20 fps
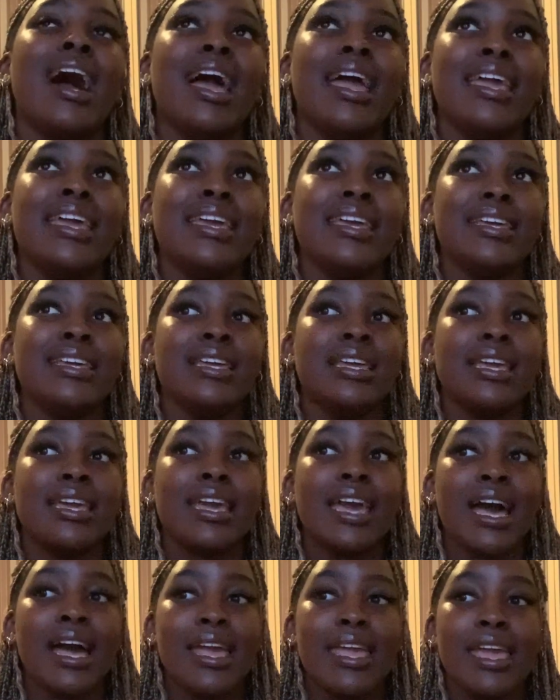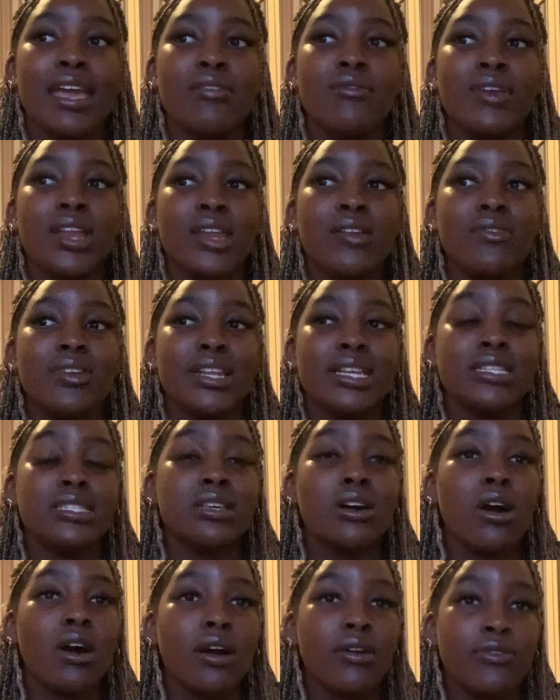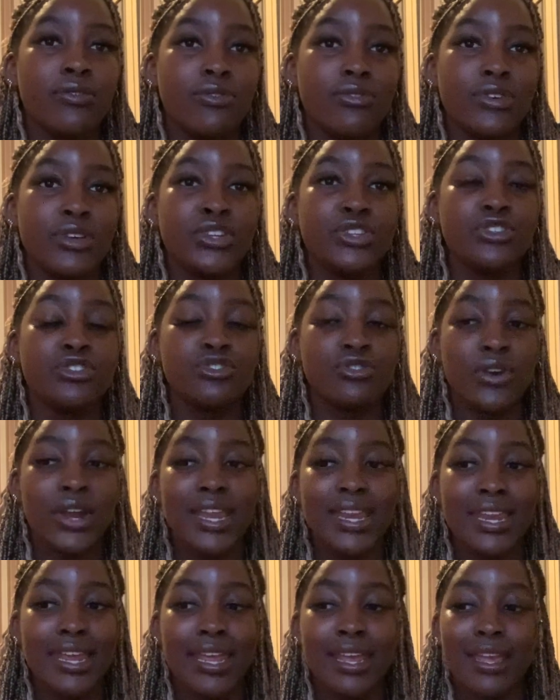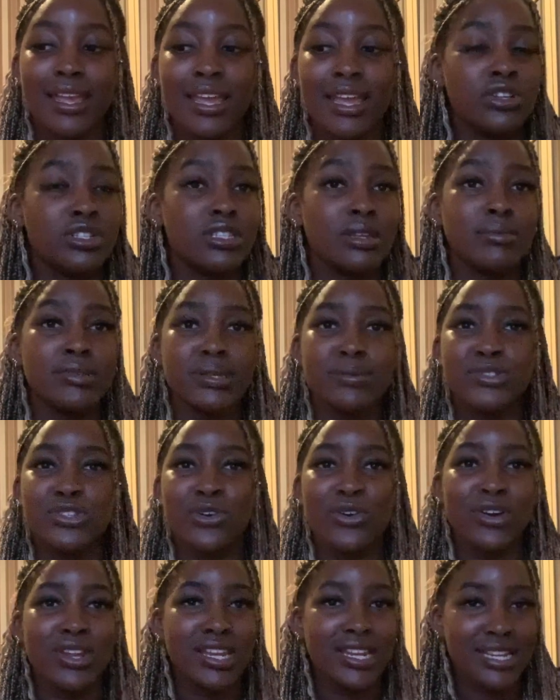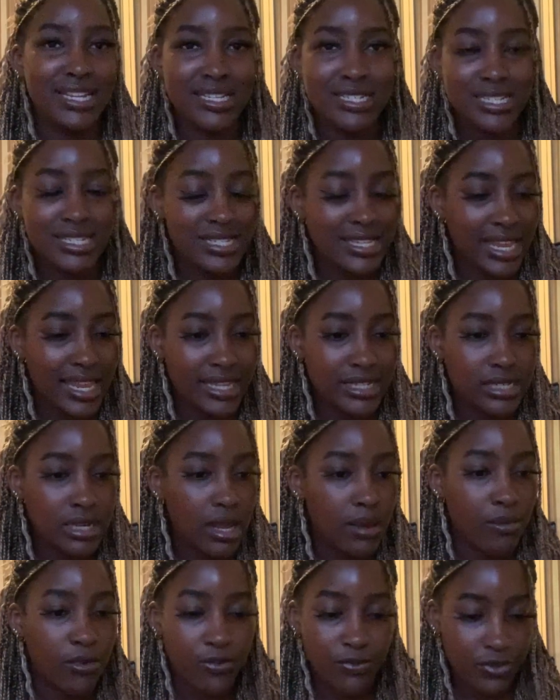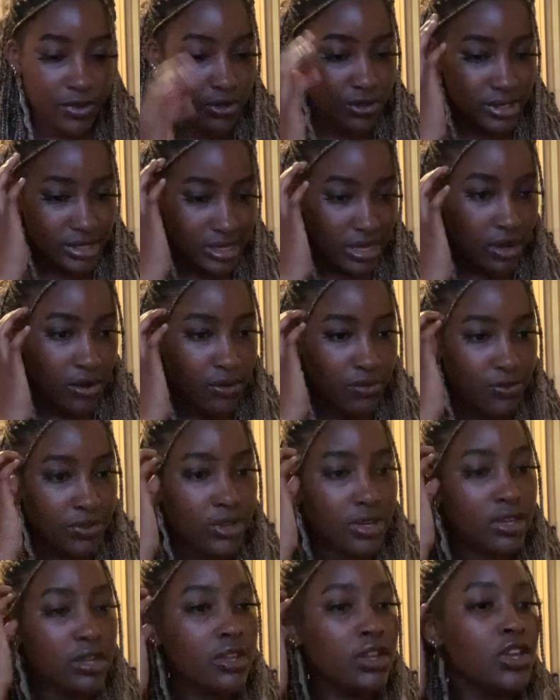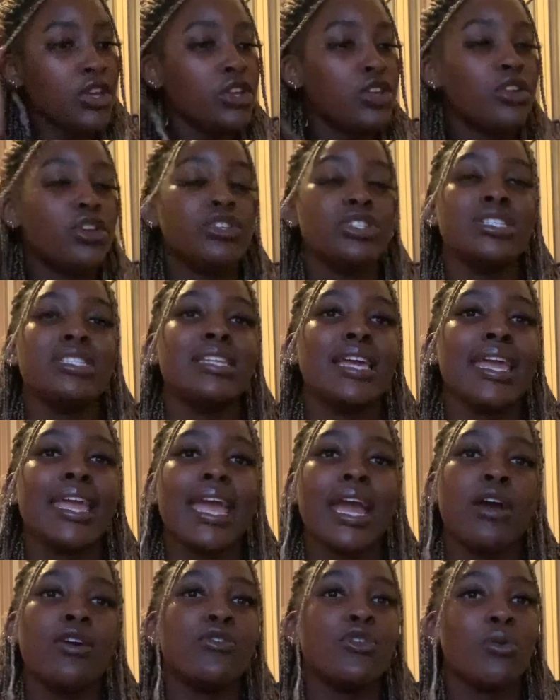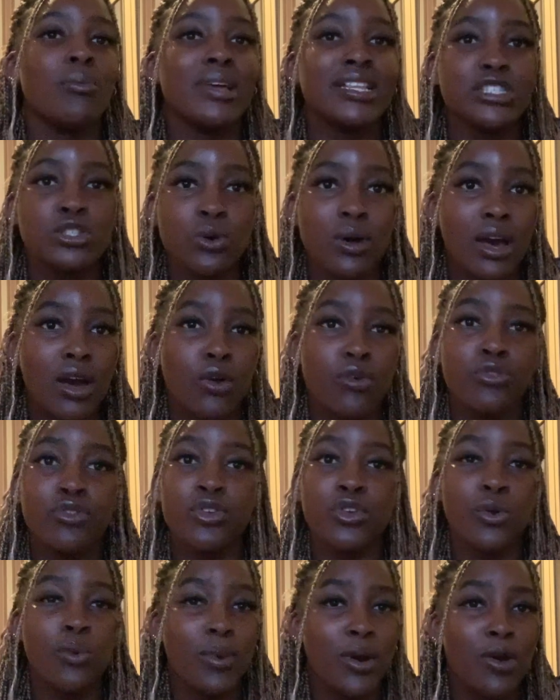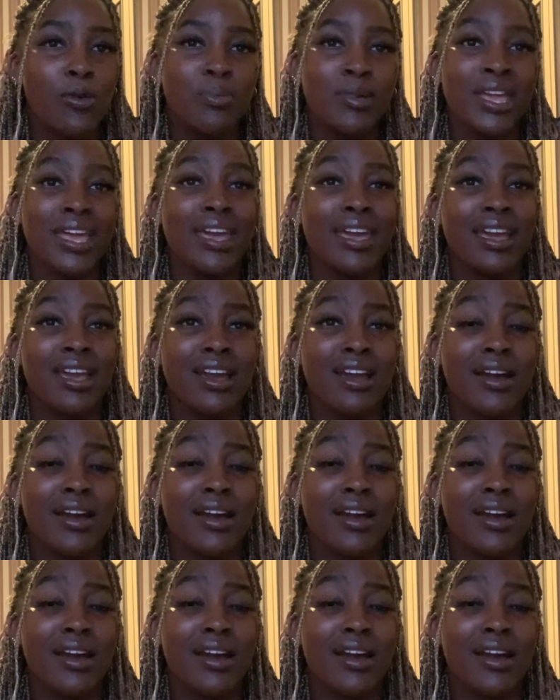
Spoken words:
it can get really, really tough and draining. Sometimes you're going to need to take time off for yourself and, you know, just take care of your mental health and your well-being,